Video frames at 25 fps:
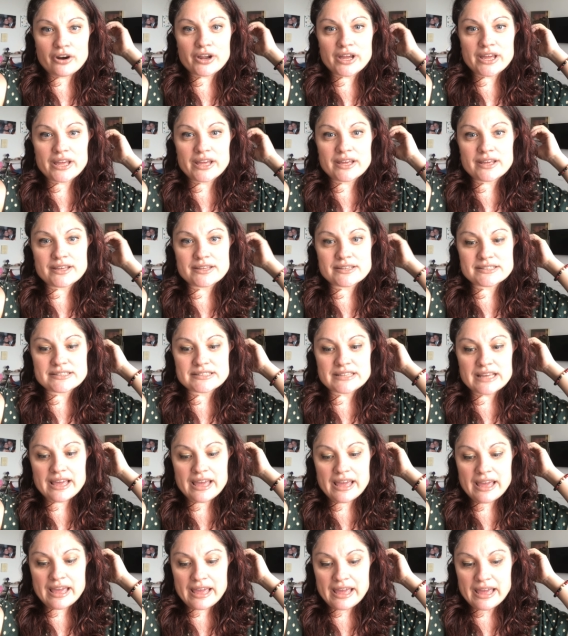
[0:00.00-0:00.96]
is
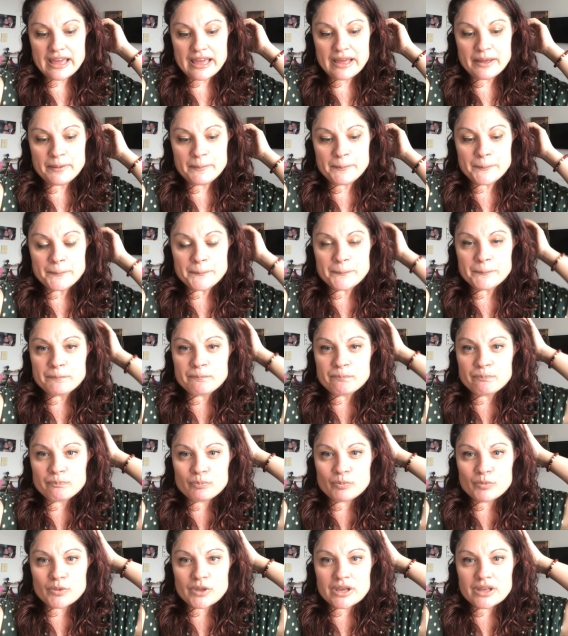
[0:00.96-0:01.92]
a,
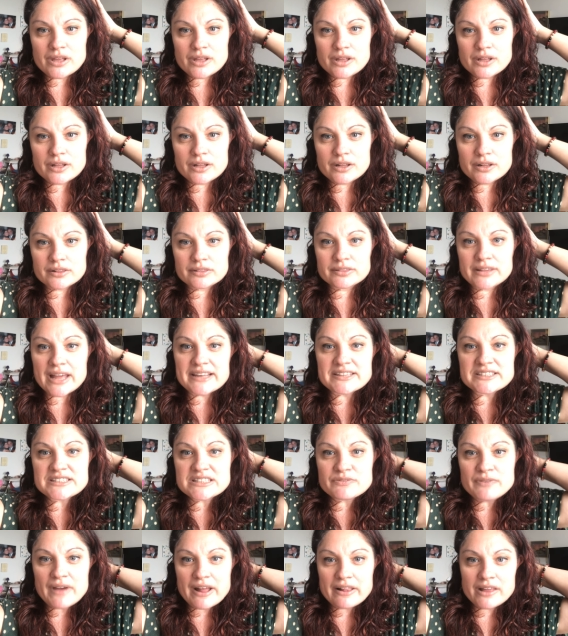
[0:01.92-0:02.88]
less
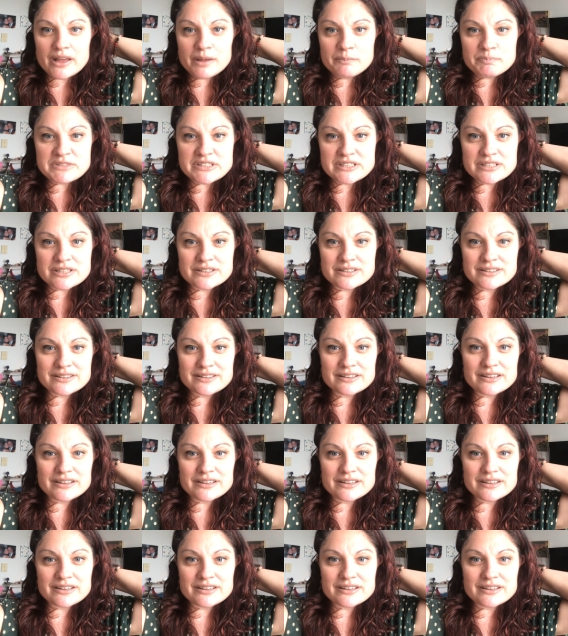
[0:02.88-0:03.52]
developed,